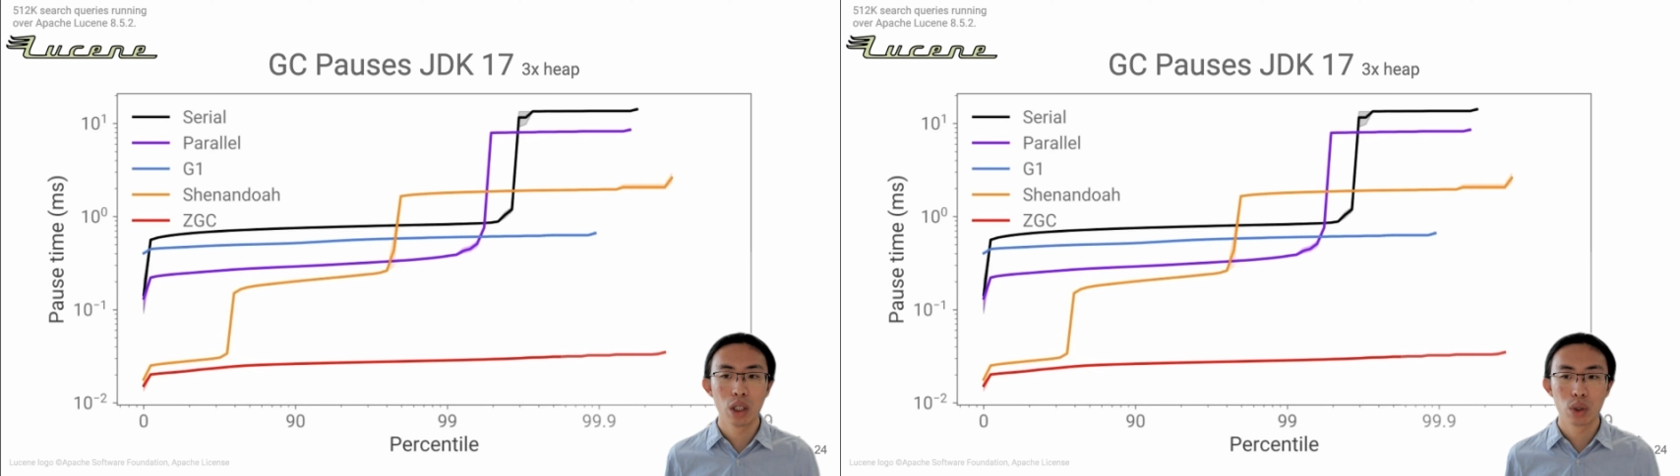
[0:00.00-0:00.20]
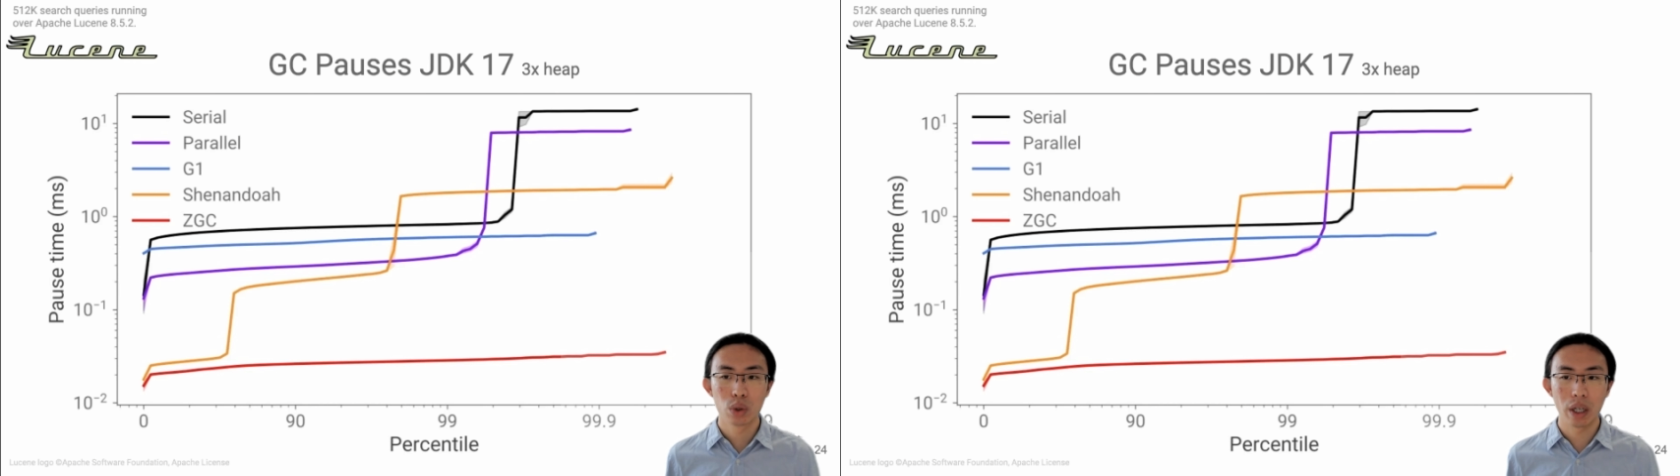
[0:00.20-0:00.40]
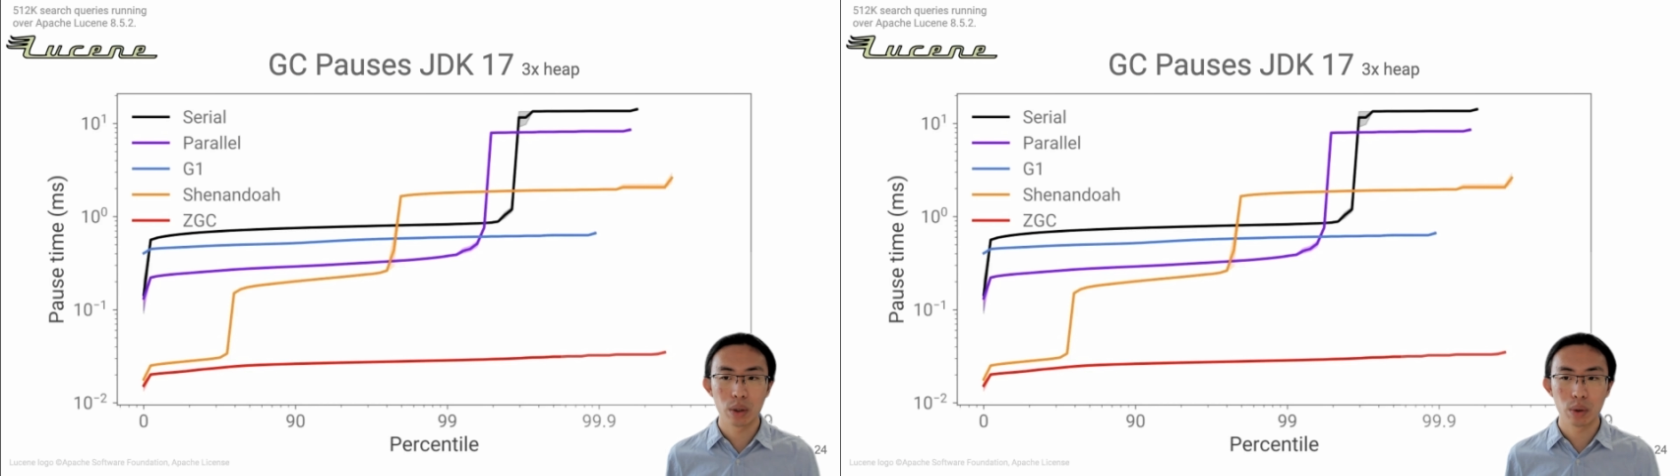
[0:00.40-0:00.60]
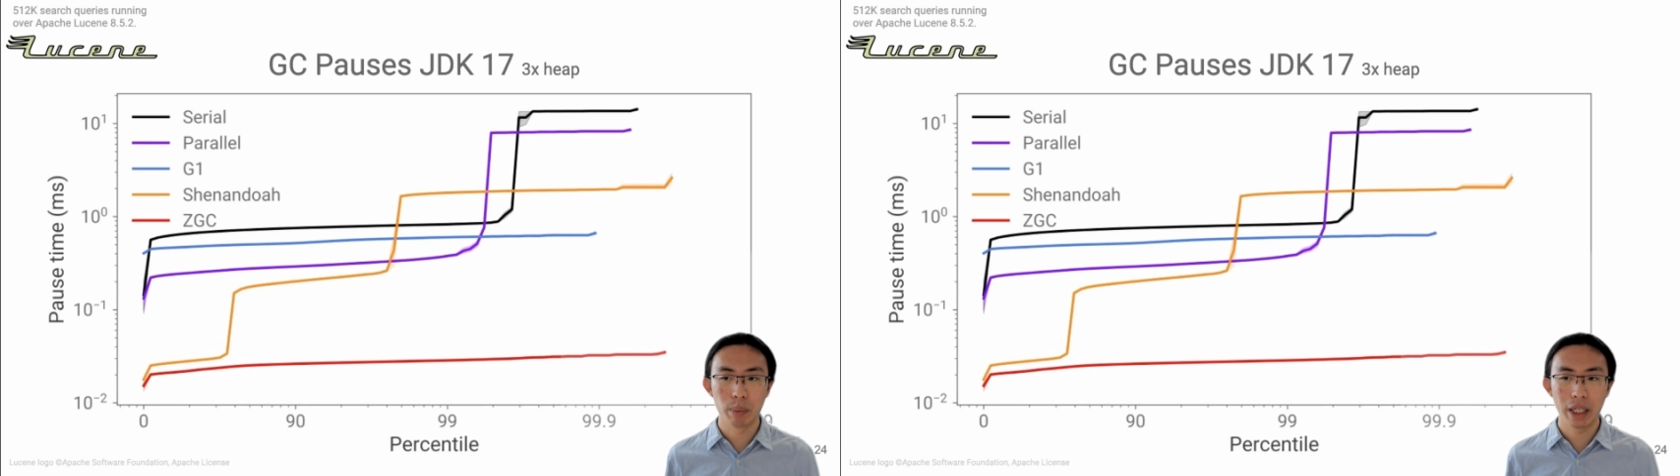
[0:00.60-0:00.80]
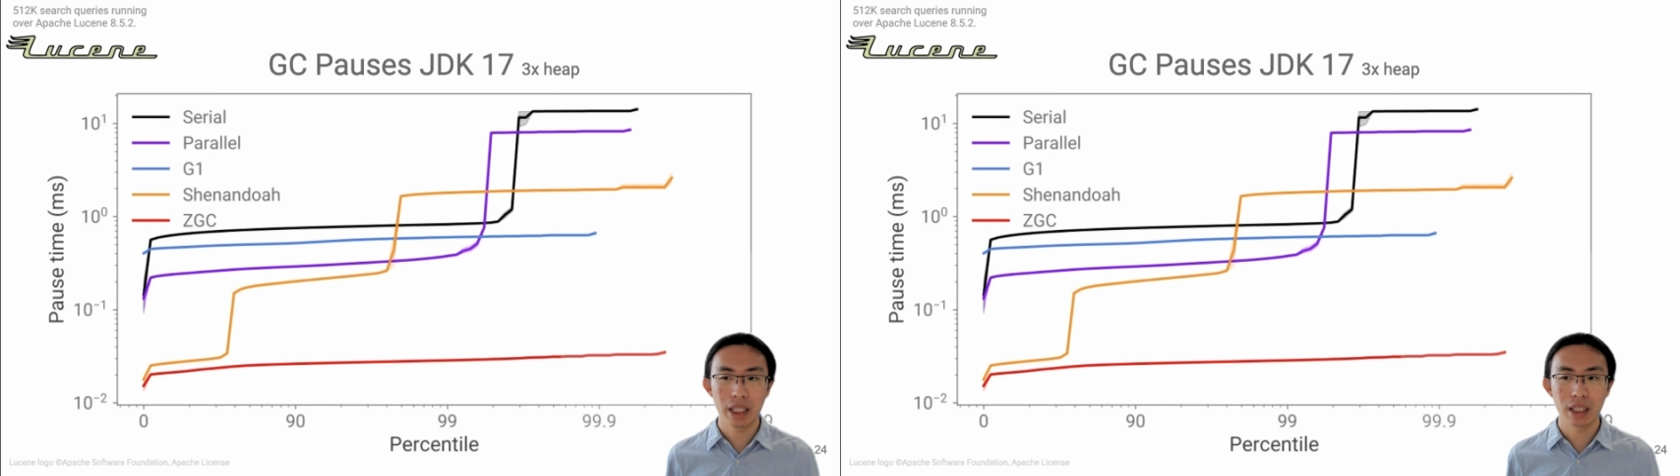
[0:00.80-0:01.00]
try to
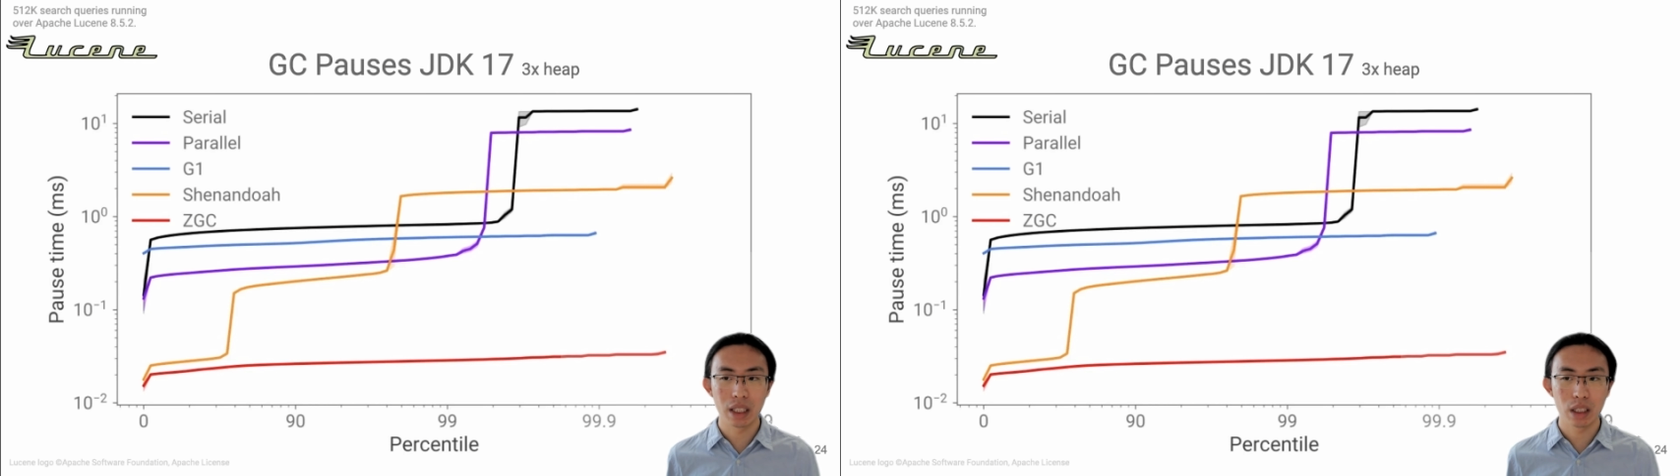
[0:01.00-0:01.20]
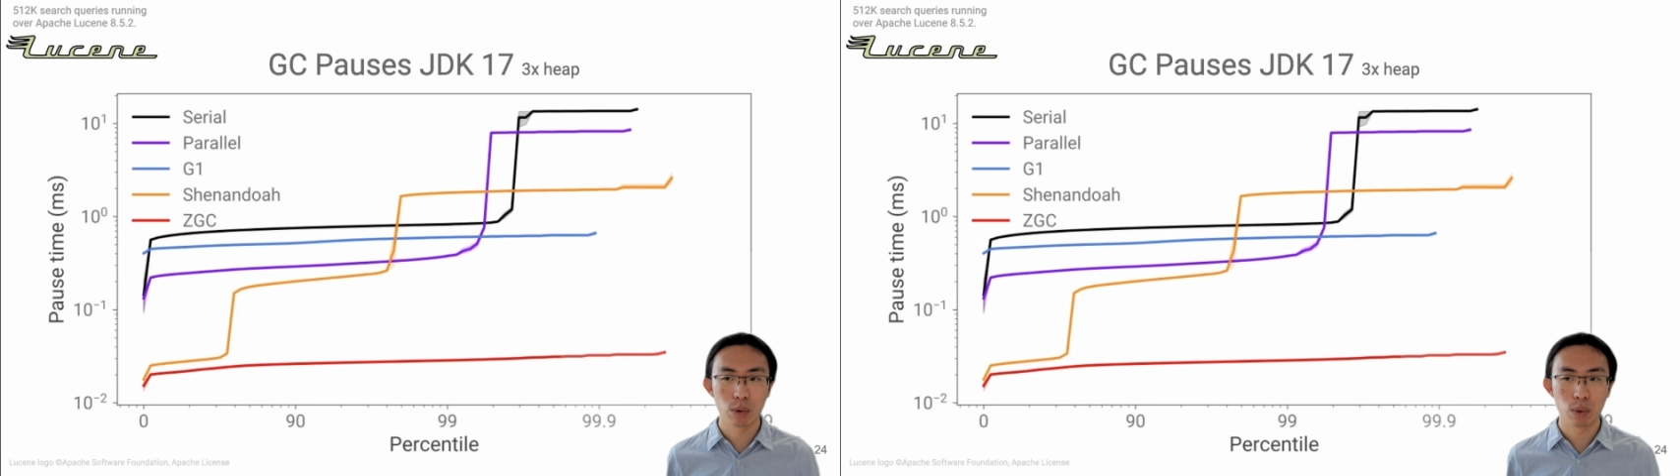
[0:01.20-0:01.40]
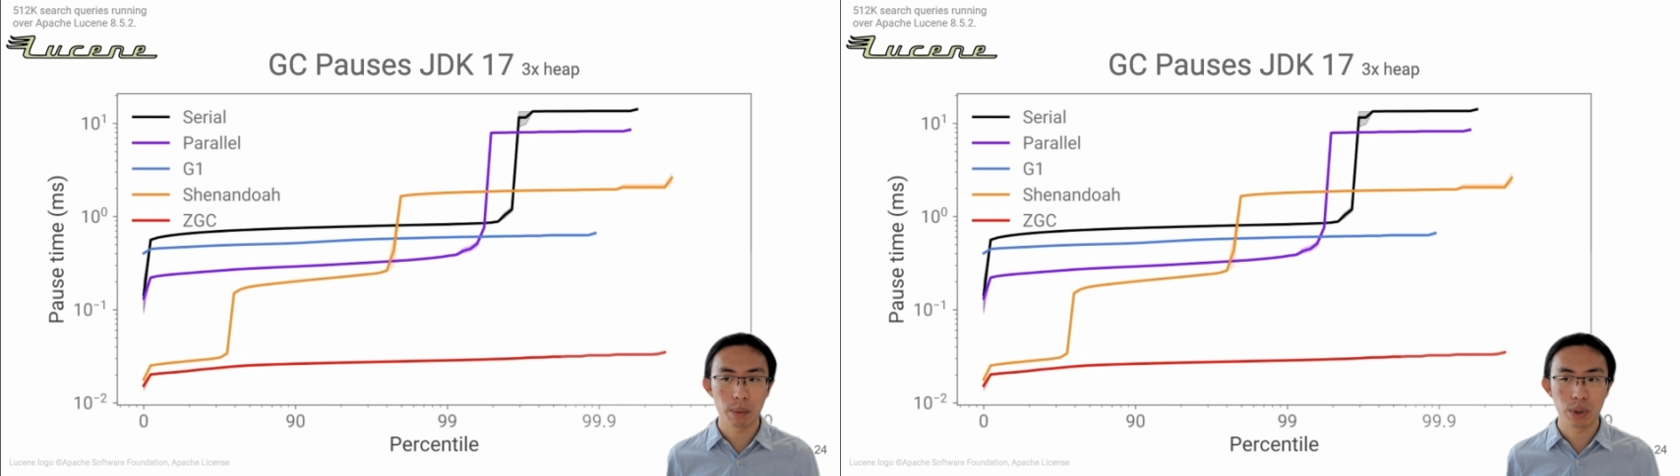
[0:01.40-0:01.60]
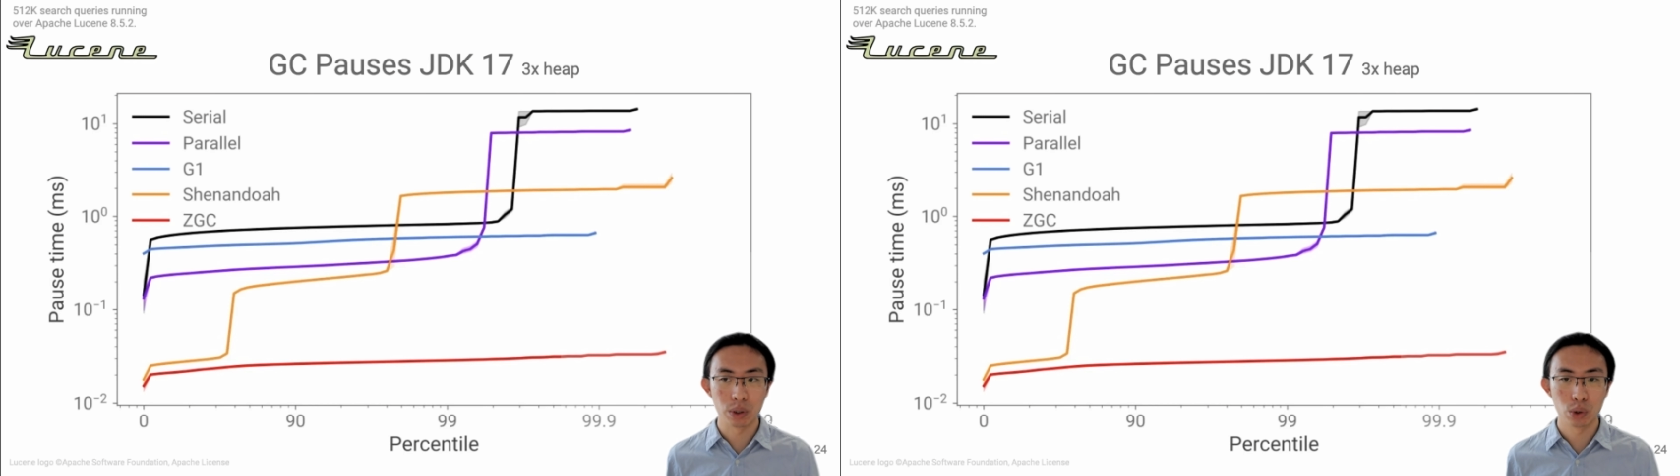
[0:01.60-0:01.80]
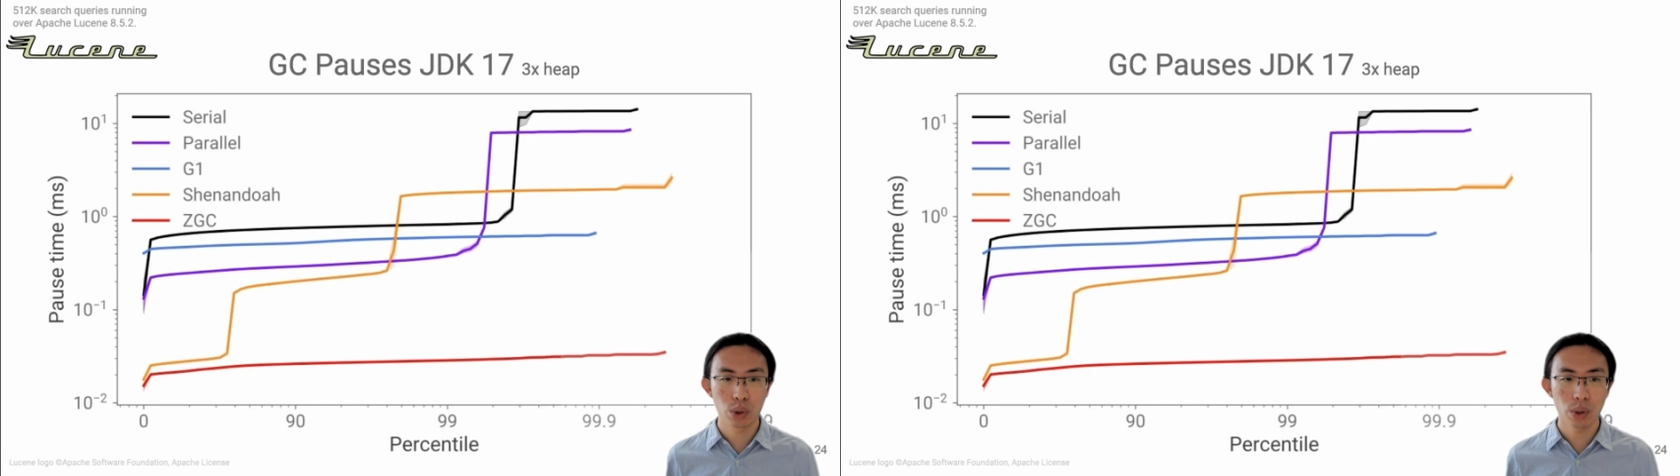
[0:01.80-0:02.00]
make the interruption
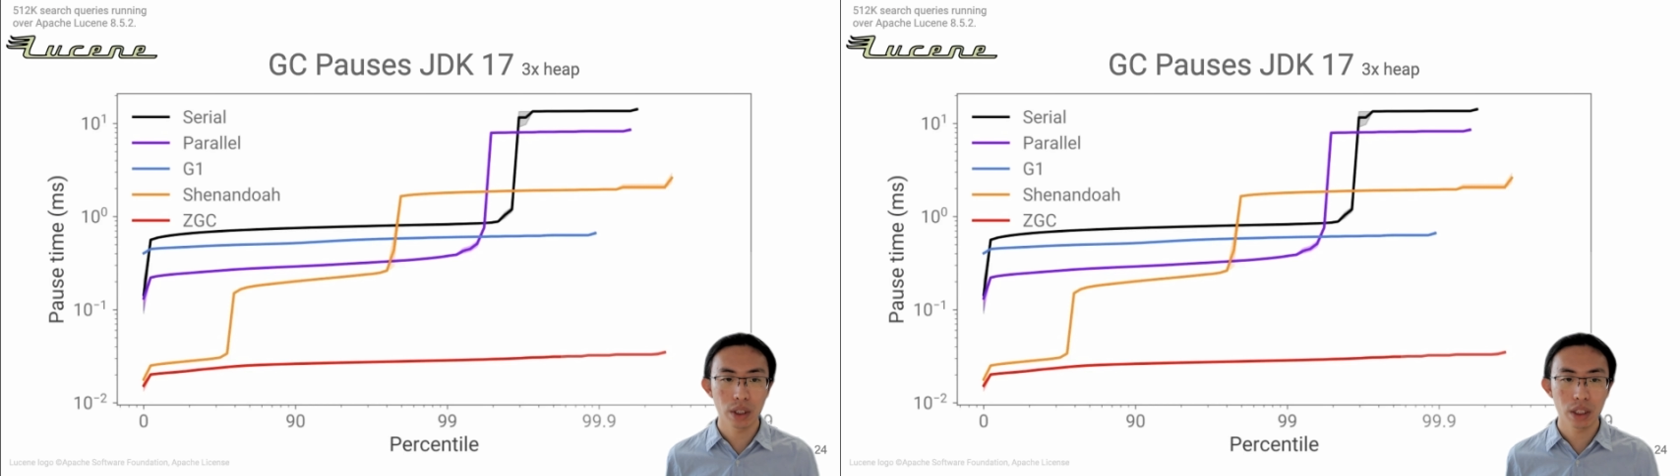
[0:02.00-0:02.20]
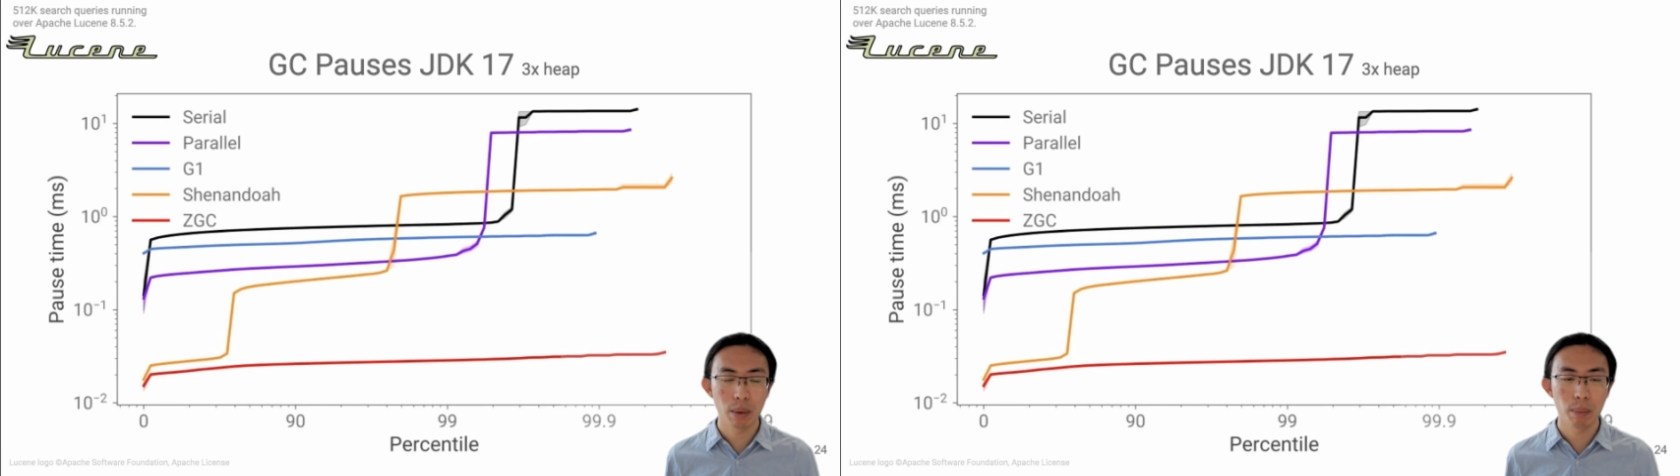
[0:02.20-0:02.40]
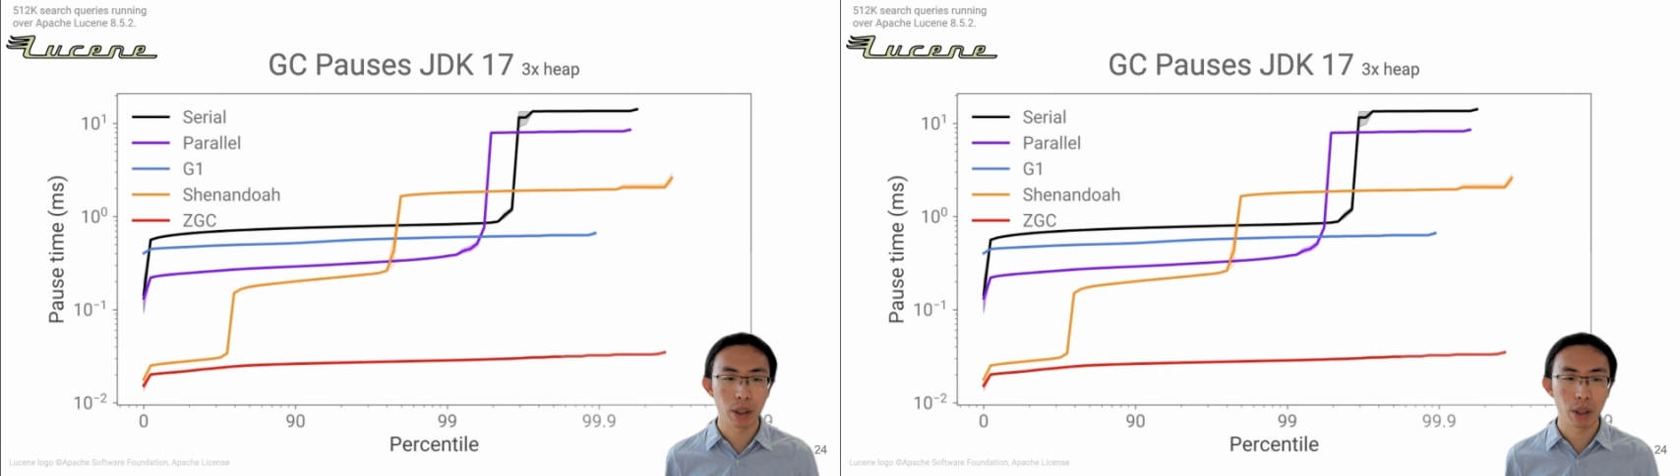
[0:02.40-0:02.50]
short